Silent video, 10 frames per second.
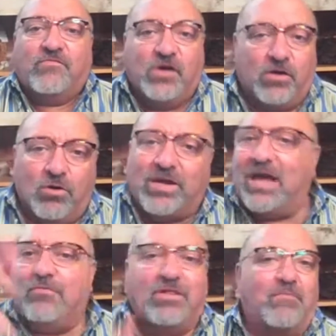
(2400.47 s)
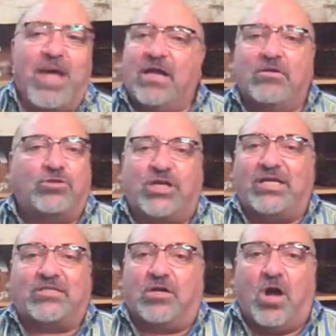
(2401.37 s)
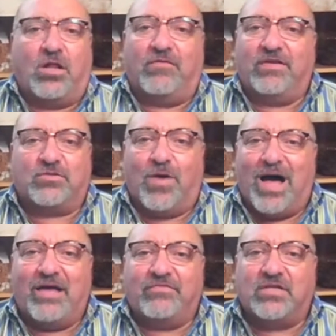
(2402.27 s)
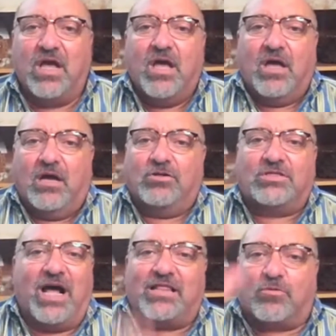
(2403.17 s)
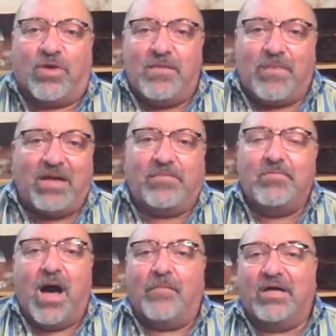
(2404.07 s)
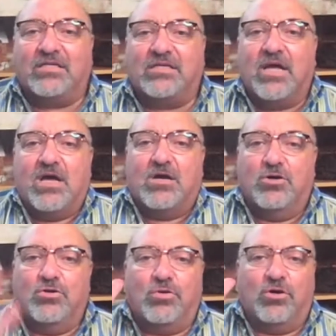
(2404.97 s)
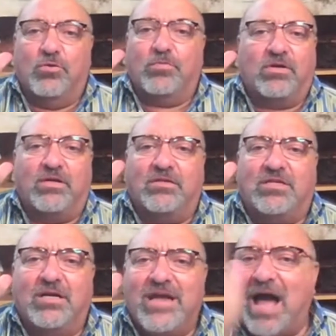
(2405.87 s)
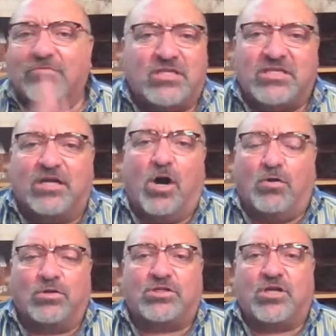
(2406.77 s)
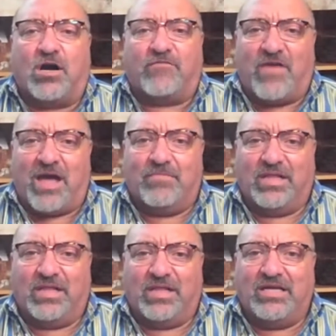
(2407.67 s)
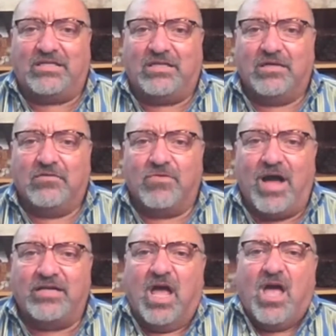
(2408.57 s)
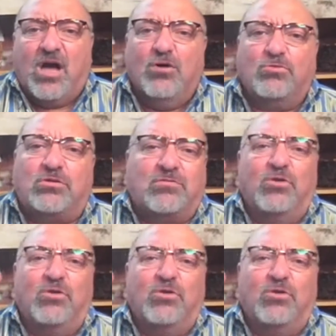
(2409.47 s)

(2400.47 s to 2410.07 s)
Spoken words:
if you're okay with a man who cheats on all of his wives, who's got 3 baby mamas, who denounced the Gold Star families, right? Who